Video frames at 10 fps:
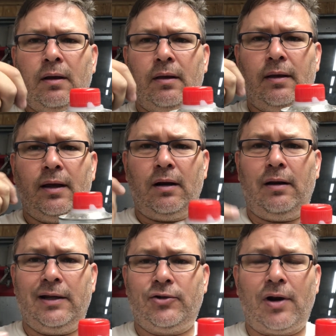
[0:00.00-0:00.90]
that
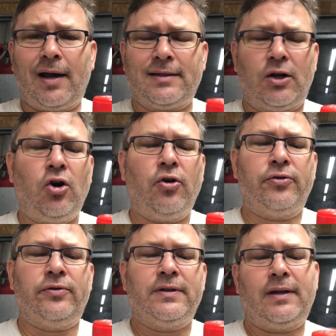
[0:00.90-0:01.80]
it dries, it
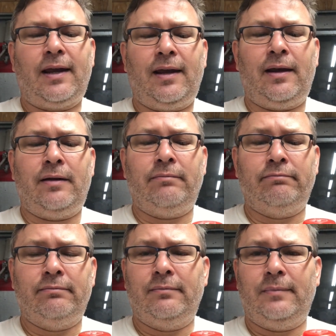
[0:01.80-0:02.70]
hardens, and
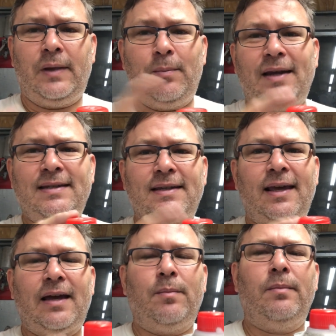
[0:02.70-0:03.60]
it makes this
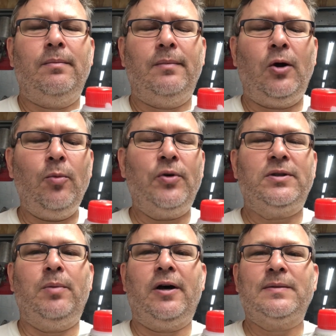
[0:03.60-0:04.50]
cap almost
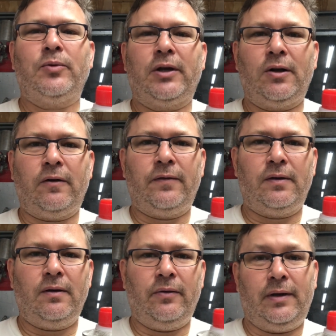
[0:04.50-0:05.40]
impossible to get off
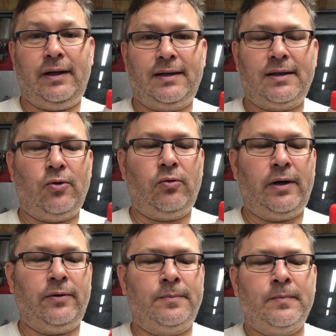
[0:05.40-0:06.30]
on the next go
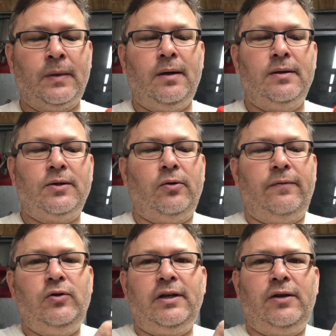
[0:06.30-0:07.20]
around. So if
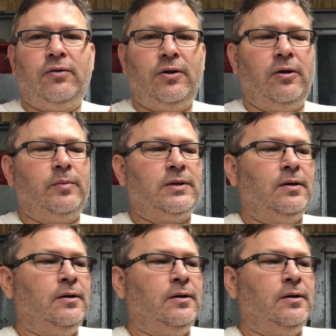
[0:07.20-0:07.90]
you take your thumbs,